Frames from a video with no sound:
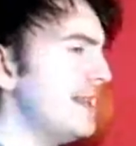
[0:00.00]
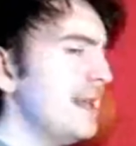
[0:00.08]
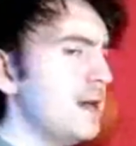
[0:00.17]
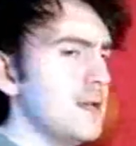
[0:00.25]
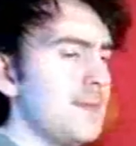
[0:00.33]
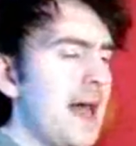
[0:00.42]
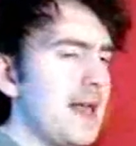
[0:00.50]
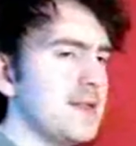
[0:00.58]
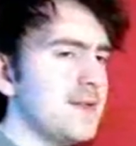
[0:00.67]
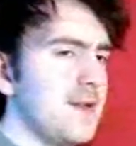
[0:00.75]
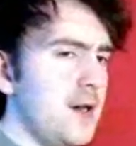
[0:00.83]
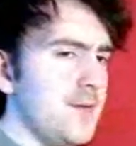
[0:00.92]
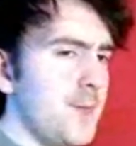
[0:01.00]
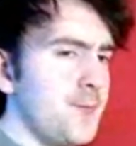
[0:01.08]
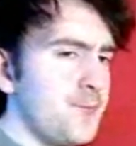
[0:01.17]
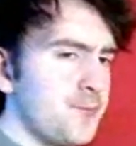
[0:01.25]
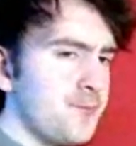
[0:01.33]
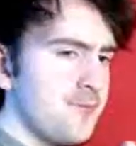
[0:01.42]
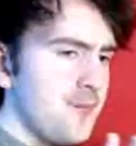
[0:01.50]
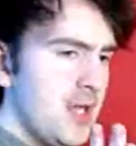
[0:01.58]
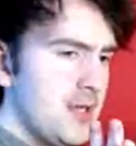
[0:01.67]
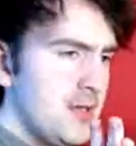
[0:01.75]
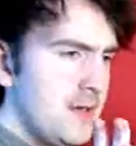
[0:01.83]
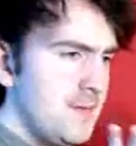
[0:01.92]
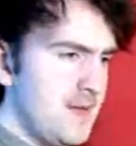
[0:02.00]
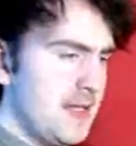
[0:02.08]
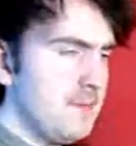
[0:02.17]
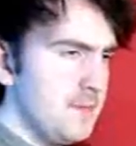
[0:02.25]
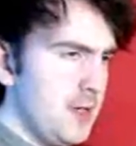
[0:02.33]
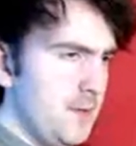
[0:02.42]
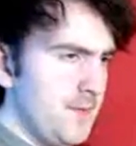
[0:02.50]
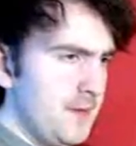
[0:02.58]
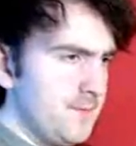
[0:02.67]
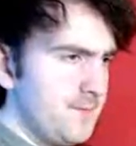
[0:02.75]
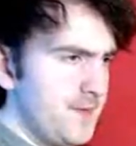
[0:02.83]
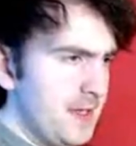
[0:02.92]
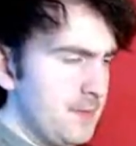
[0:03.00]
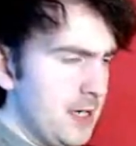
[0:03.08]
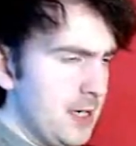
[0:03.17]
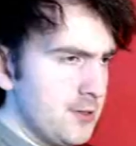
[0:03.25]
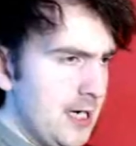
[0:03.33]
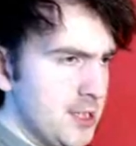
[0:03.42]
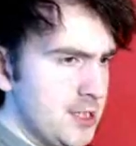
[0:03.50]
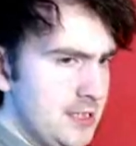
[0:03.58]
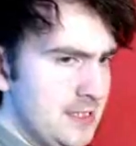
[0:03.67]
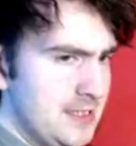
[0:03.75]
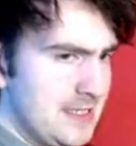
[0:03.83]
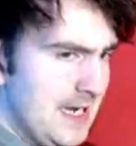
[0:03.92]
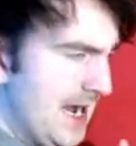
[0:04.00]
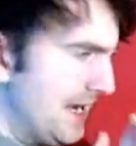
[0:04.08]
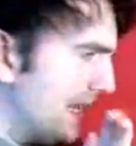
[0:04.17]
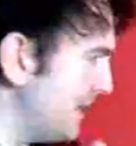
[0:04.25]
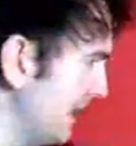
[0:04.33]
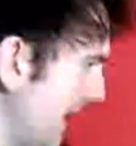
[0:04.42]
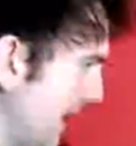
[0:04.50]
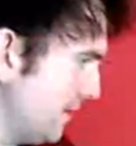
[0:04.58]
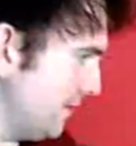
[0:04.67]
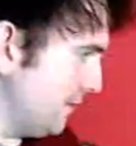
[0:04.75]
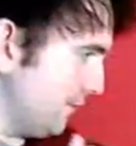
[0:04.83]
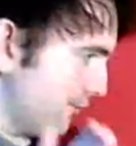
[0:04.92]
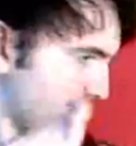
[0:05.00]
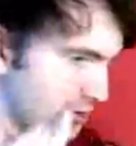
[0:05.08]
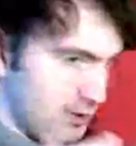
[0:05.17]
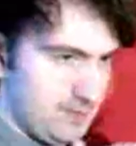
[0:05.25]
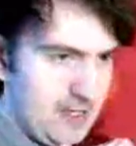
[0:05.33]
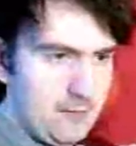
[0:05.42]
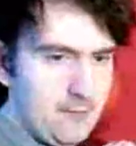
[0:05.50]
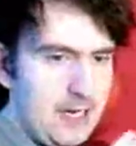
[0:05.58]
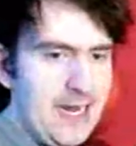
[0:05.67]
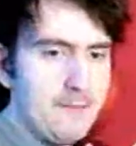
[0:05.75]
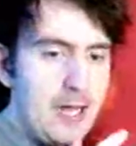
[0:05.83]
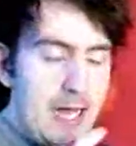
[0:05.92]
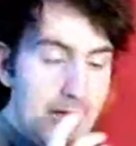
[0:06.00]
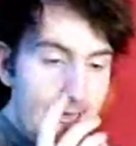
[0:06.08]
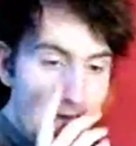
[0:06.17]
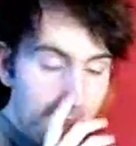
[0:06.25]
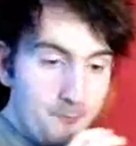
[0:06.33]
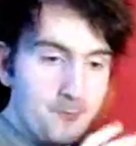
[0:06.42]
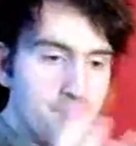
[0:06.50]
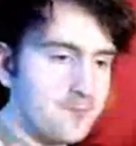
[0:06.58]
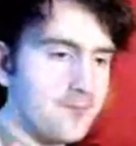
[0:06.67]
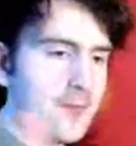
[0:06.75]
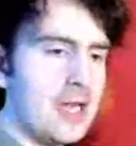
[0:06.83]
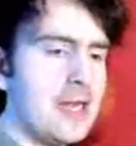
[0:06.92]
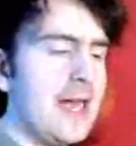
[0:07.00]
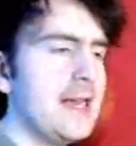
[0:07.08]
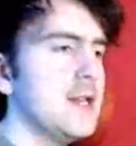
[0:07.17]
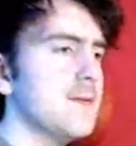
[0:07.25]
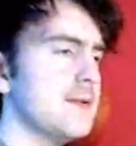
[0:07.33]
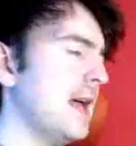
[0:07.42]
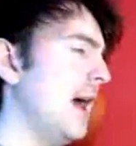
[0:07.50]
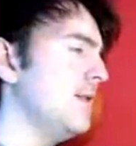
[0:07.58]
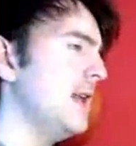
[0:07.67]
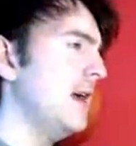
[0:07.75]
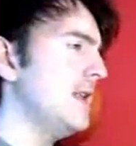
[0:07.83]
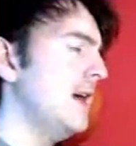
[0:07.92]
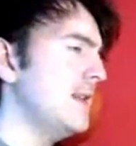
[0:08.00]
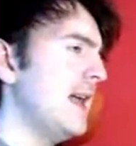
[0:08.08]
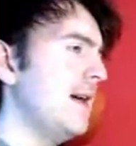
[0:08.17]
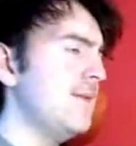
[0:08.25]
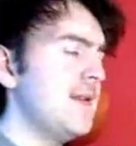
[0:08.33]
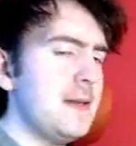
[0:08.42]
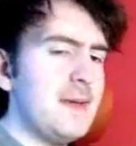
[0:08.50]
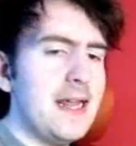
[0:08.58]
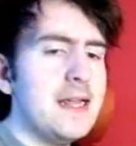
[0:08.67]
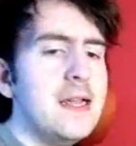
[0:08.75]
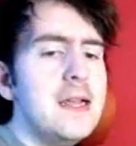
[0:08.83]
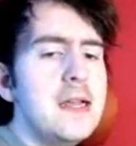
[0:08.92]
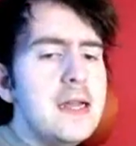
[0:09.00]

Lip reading: they got the balance of theme park attraction and educational just about right. And I love that feeling.